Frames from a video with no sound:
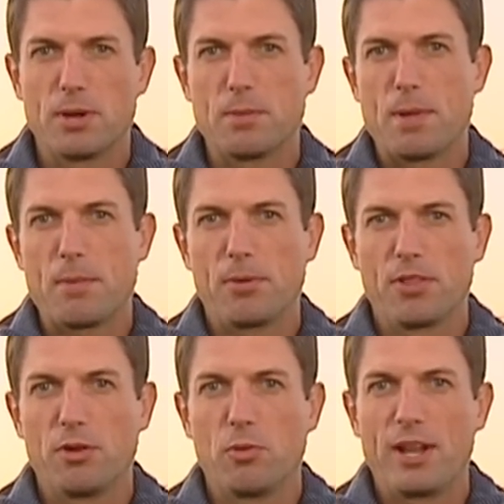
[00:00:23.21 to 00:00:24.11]
many people
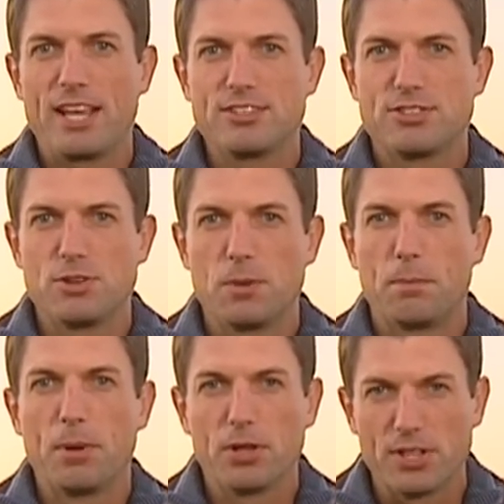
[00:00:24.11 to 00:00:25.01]
that went into
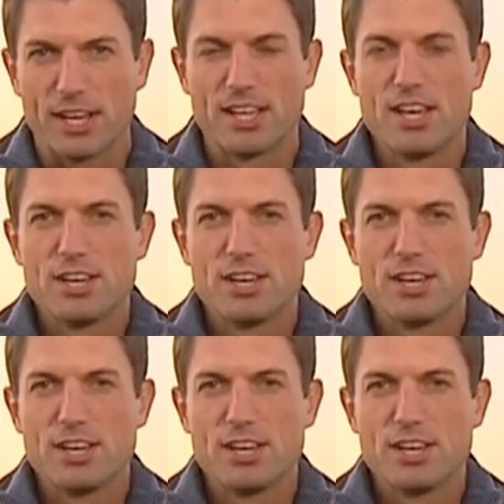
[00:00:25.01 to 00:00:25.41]
building